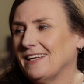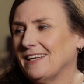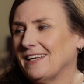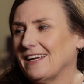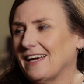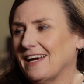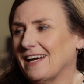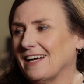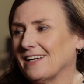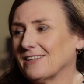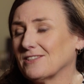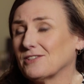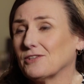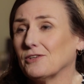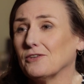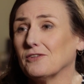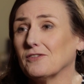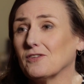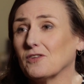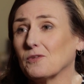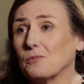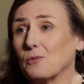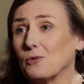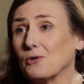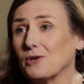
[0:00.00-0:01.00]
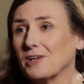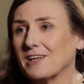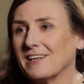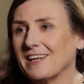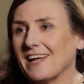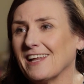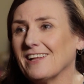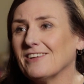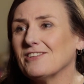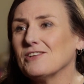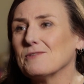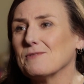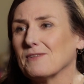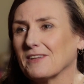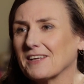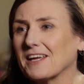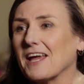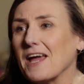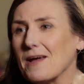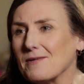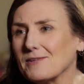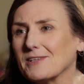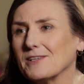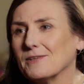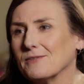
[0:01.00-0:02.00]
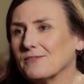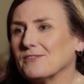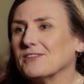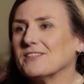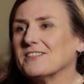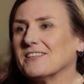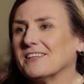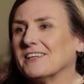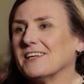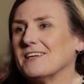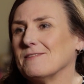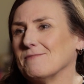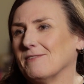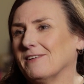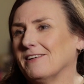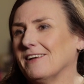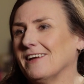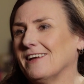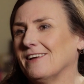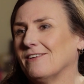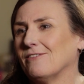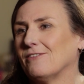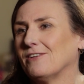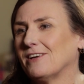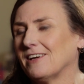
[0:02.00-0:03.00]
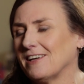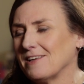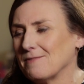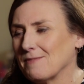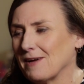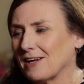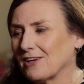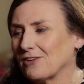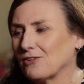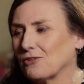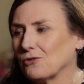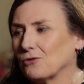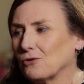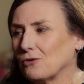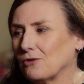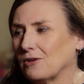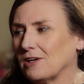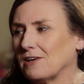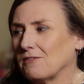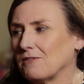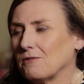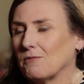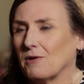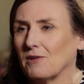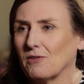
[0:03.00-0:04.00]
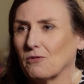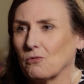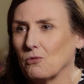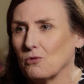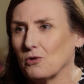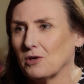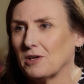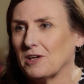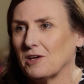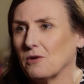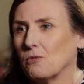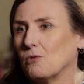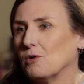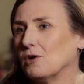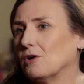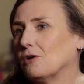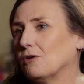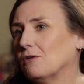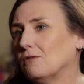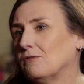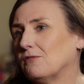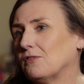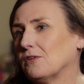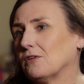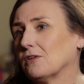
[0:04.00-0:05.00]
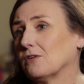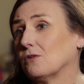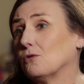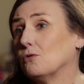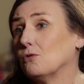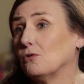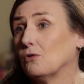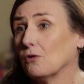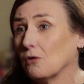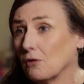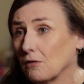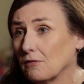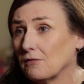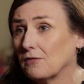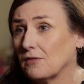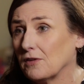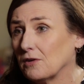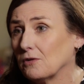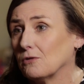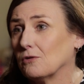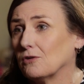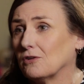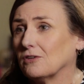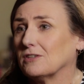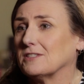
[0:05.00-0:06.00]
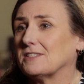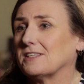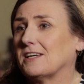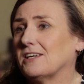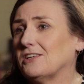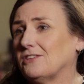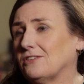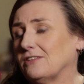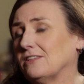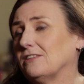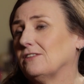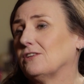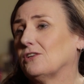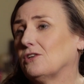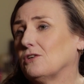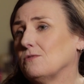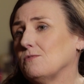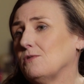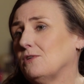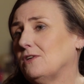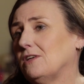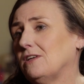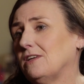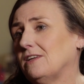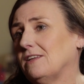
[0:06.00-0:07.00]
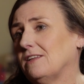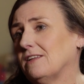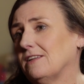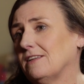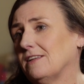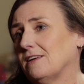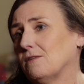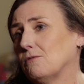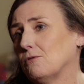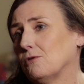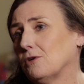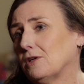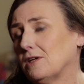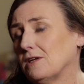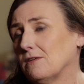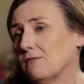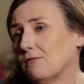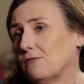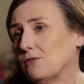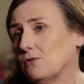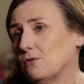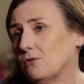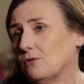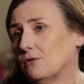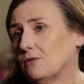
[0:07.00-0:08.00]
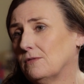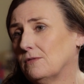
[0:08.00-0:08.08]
excuse the sporting analogy, but the captain of the team, and really make sure everyone's working well for the good of the organisation and the community that they're working for.